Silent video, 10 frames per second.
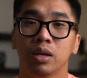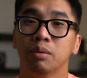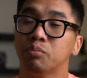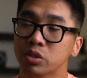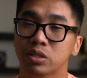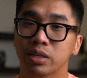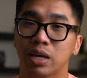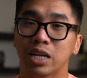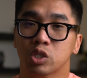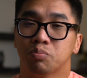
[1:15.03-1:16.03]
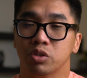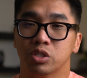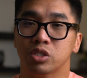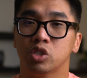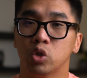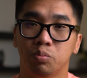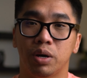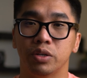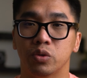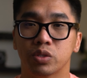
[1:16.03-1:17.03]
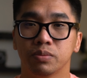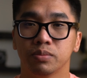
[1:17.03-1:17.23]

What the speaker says: Personally, I just purchased 2 bundles.